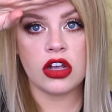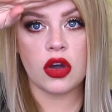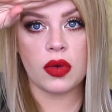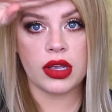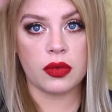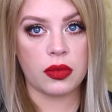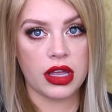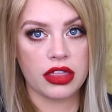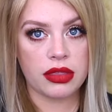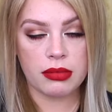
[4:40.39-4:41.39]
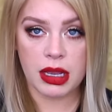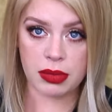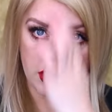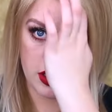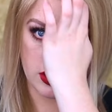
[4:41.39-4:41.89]
going with my
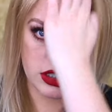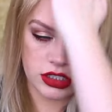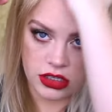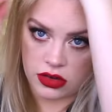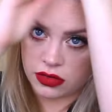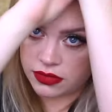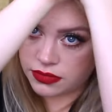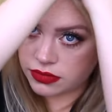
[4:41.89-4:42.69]
part, so